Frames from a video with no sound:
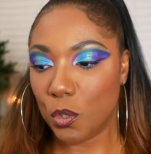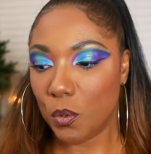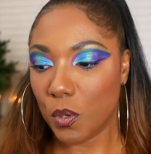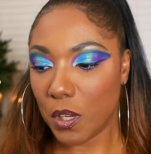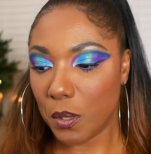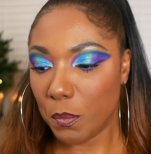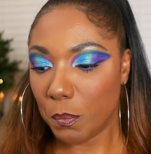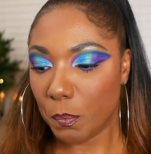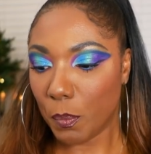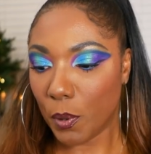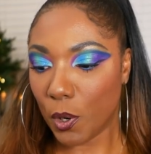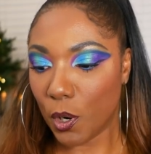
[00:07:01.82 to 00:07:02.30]
you
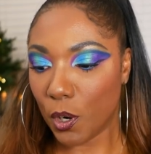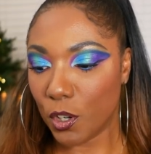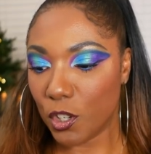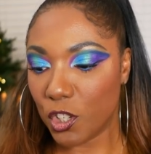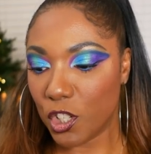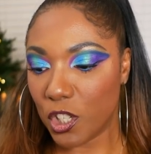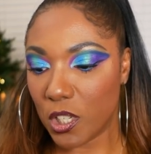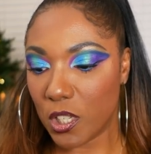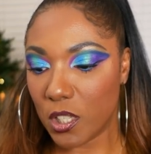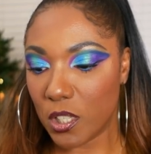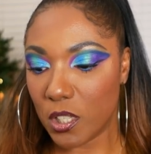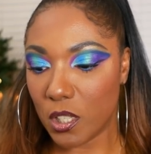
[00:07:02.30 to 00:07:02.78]
can
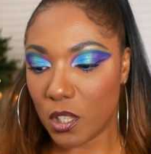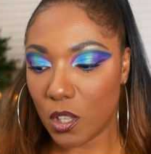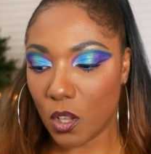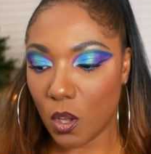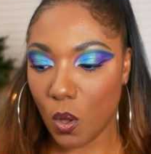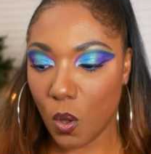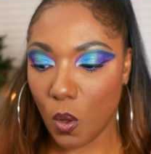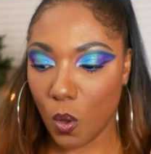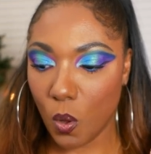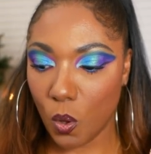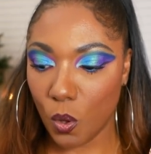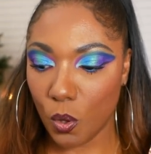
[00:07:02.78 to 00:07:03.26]
purchase the
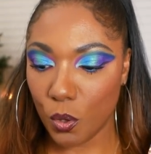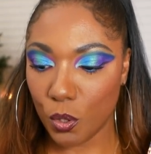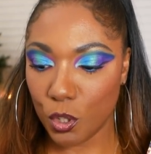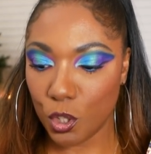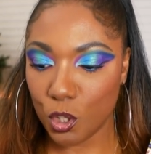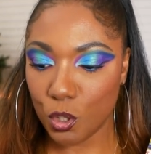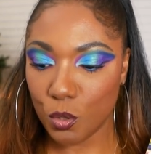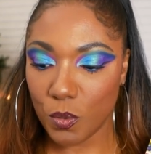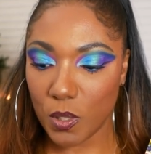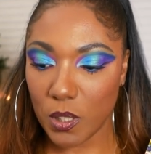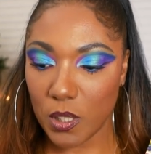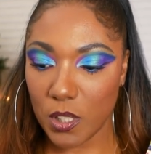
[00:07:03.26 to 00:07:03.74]
whole
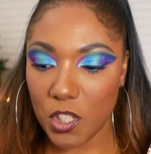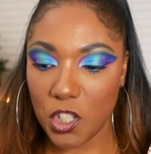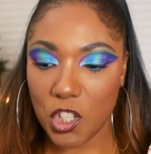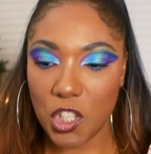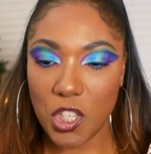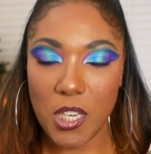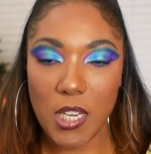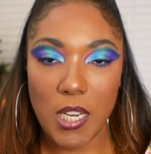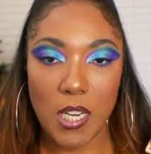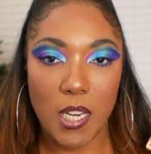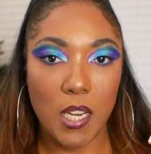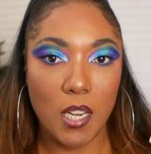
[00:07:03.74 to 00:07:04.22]

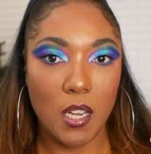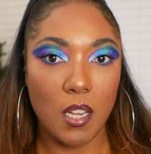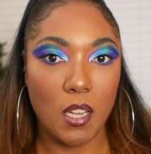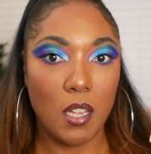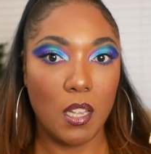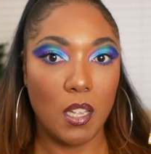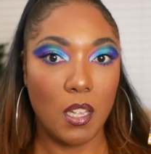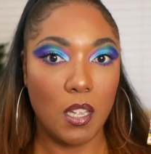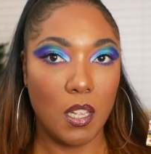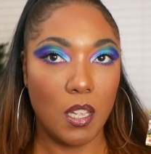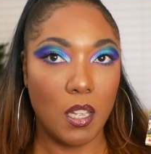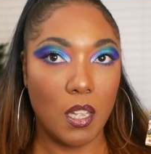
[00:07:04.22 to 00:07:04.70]
trilogy
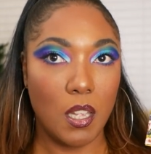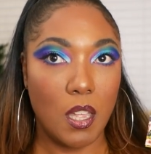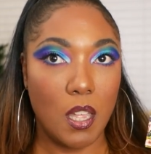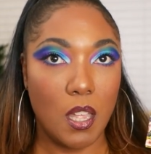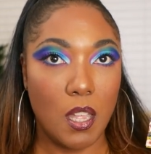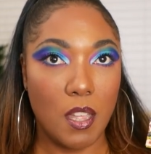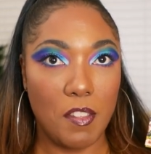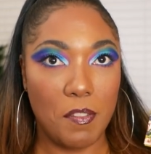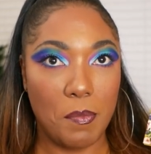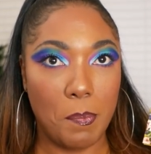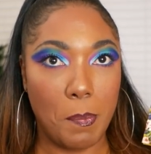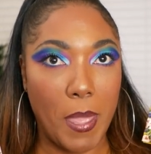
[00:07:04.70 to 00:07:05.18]

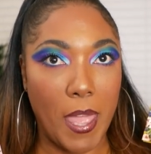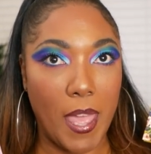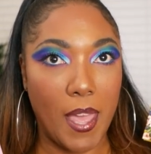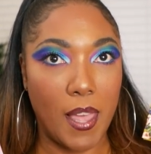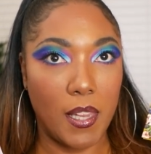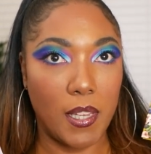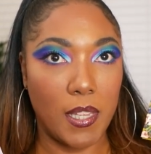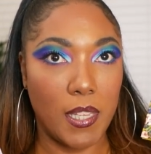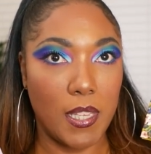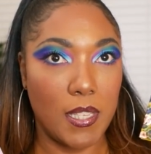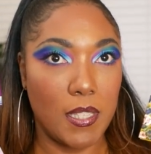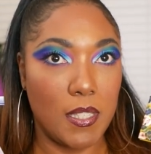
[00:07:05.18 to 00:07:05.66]
of
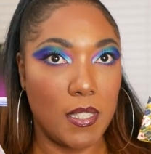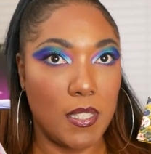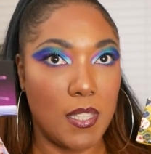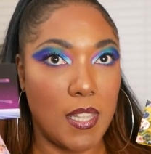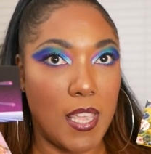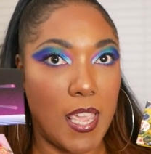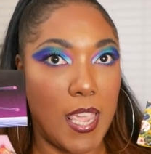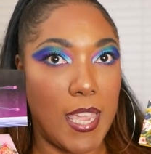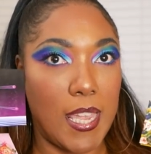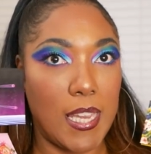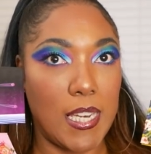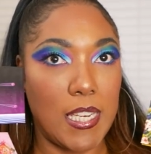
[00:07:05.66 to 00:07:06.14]
palettes,
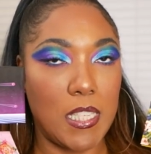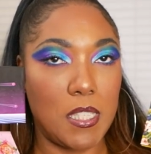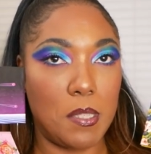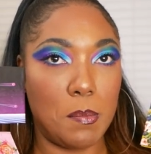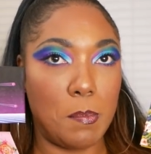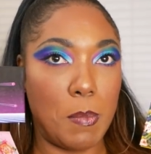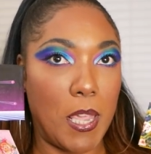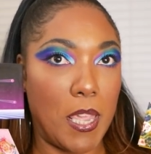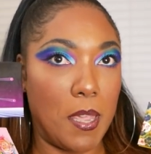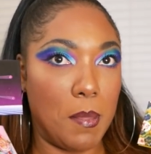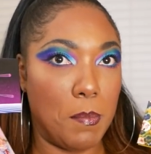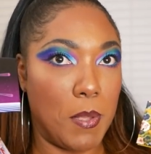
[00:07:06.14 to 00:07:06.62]
the
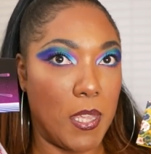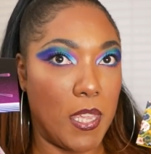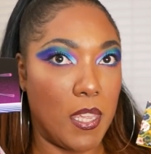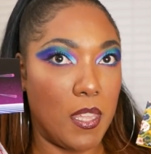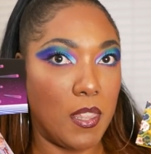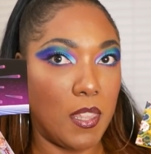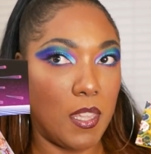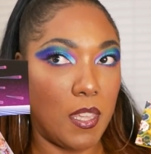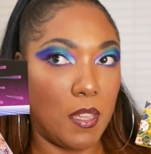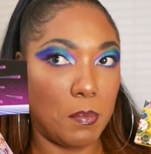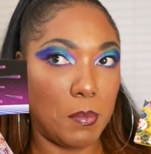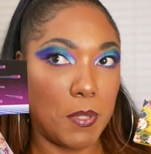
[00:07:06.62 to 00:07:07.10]
80s Baby,
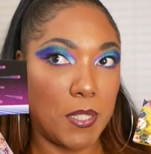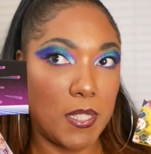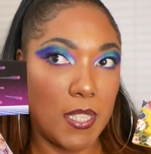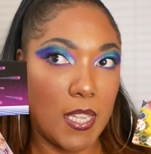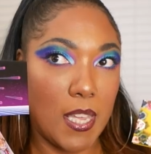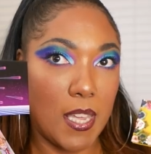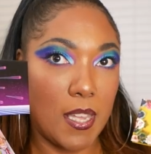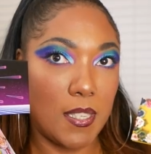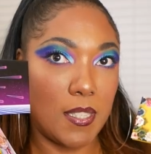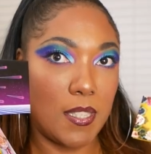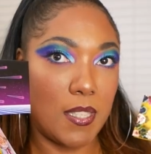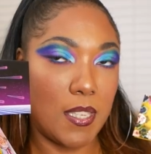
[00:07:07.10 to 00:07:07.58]
the
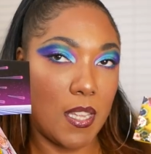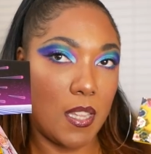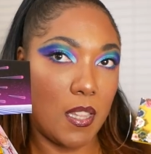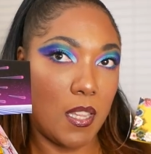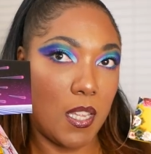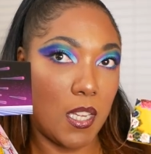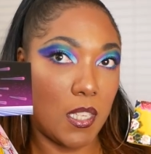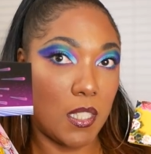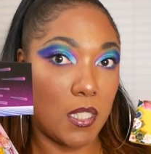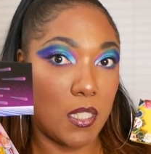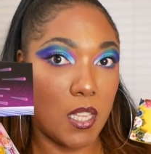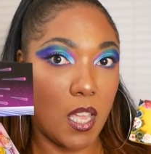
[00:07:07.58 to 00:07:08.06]
Obsessed, and
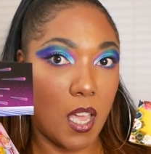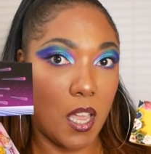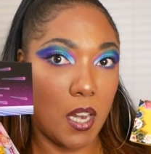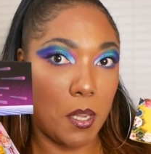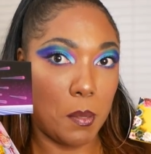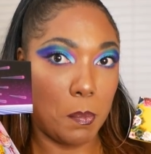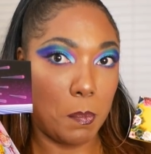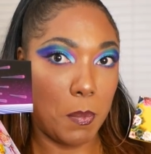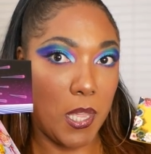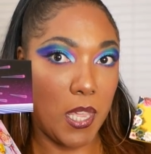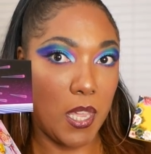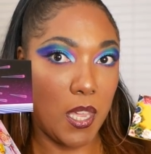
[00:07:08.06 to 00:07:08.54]
the
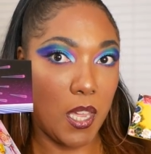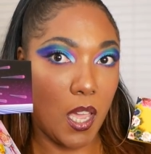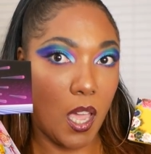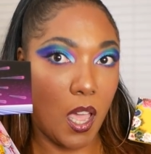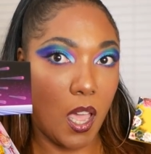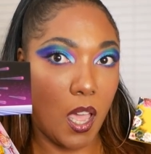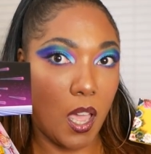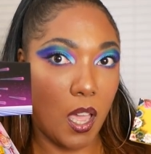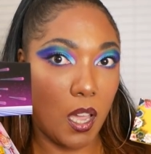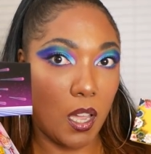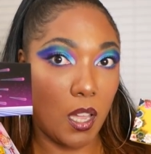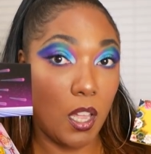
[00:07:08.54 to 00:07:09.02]
Exotic
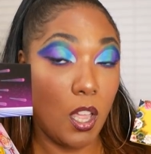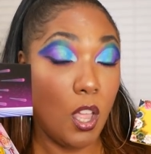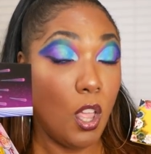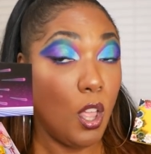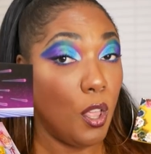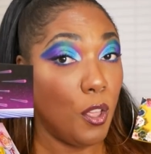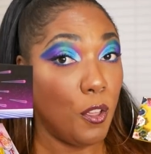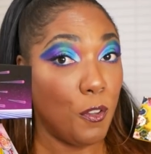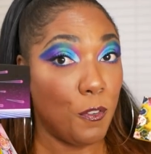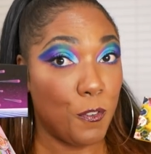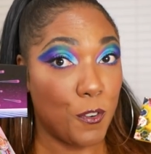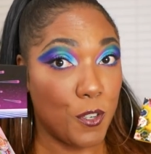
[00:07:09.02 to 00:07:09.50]
Peacock
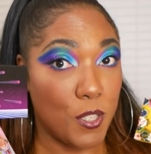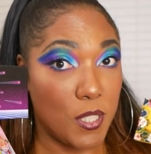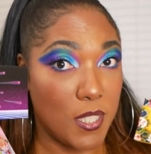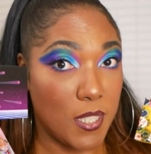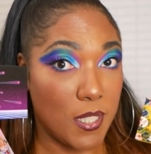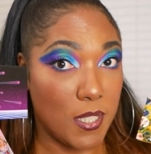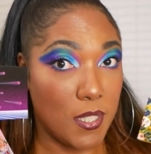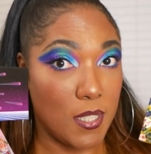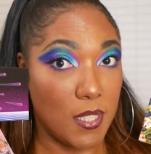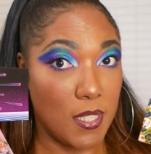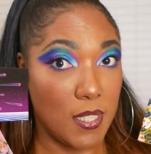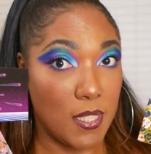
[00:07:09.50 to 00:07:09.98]
for
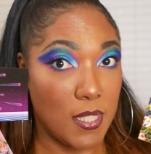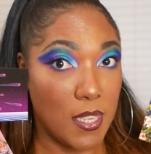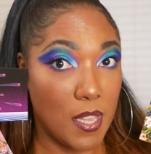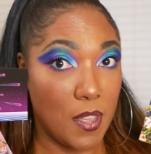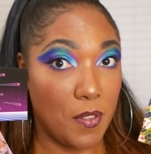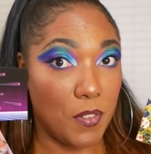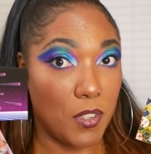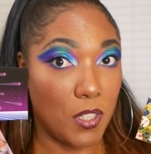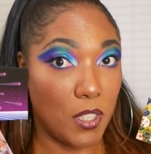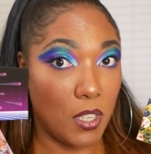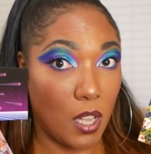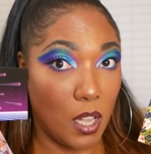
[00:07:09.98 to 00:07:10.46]

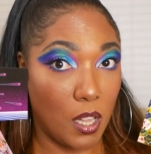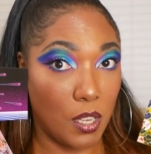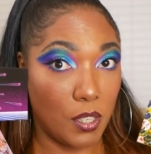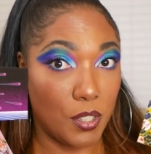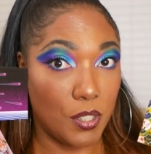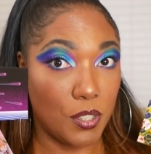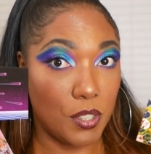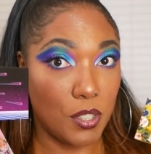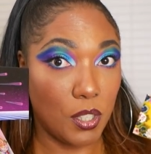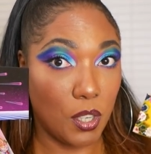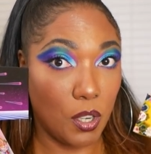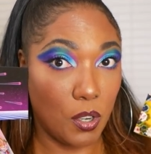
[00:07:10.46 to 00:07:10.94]

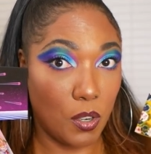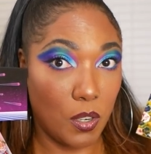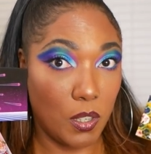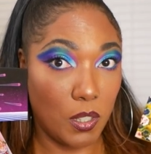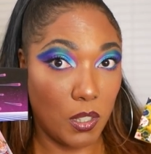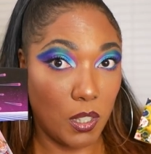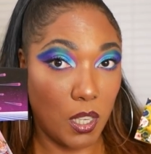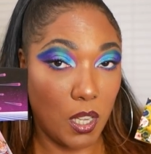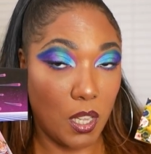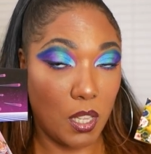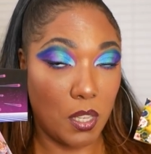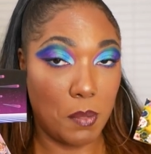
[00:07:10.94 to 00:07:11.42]
$67
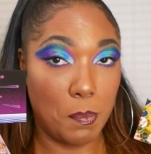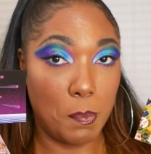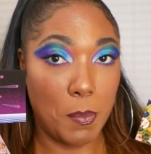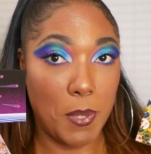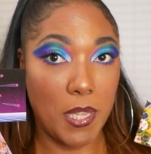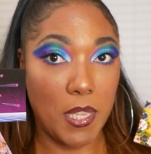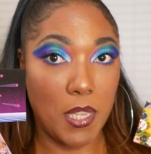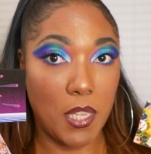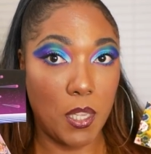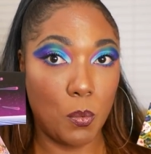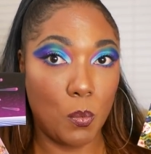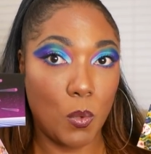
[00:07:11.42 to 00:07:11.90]
currently on the
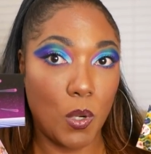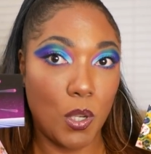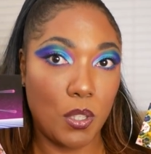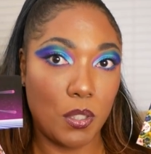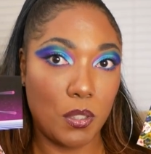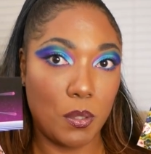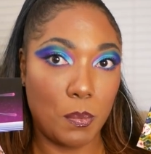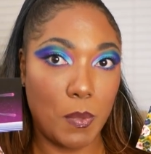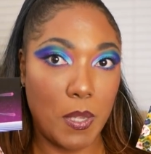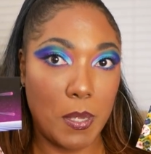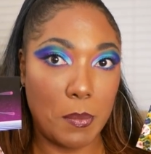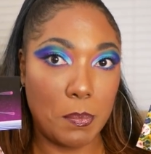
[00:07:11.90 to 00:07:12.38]
Pinky
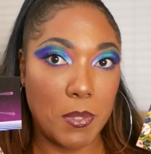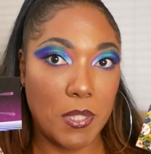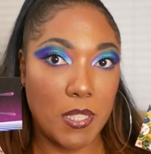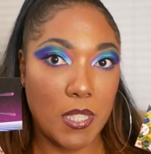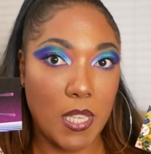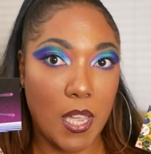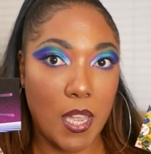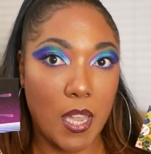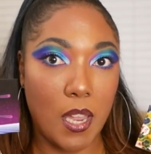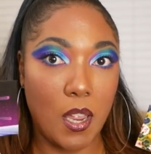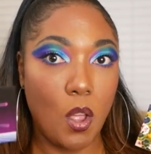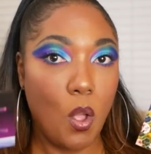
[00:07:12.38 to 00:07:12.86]
Rose
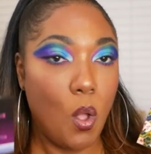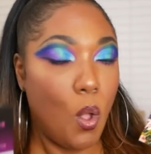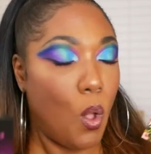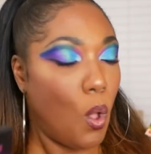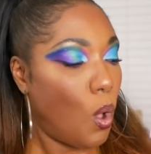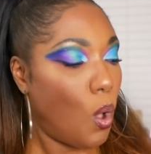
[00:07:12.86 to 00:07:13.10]
website,